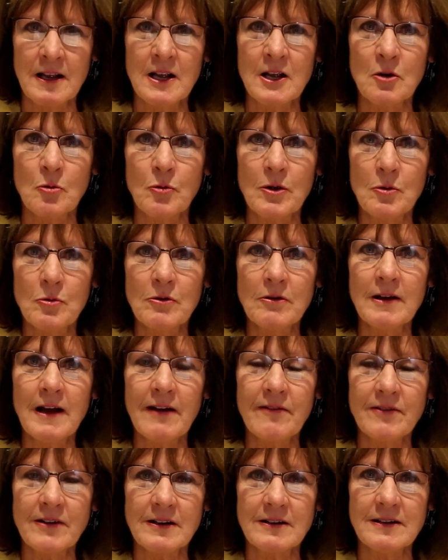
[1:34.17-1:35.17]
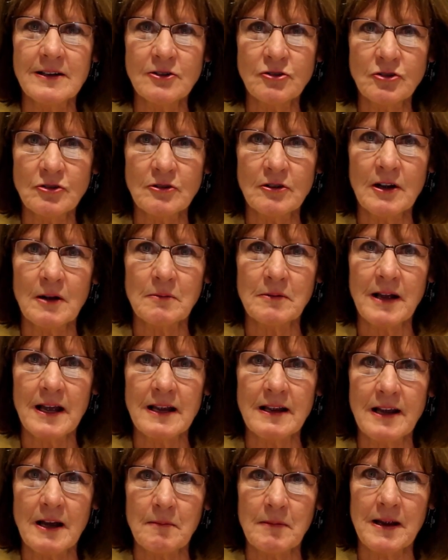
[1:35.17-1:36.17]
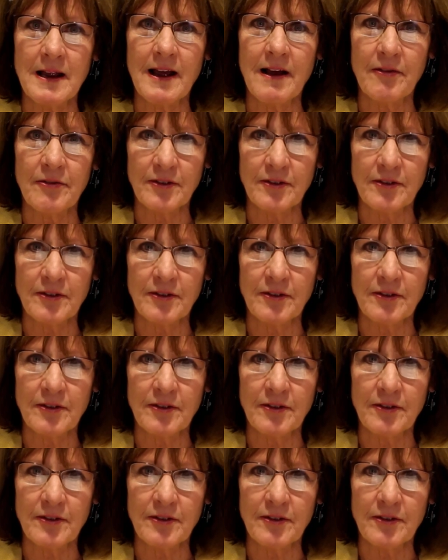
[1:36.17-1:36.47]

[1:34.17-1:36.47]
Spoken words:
We will have an additional update coming out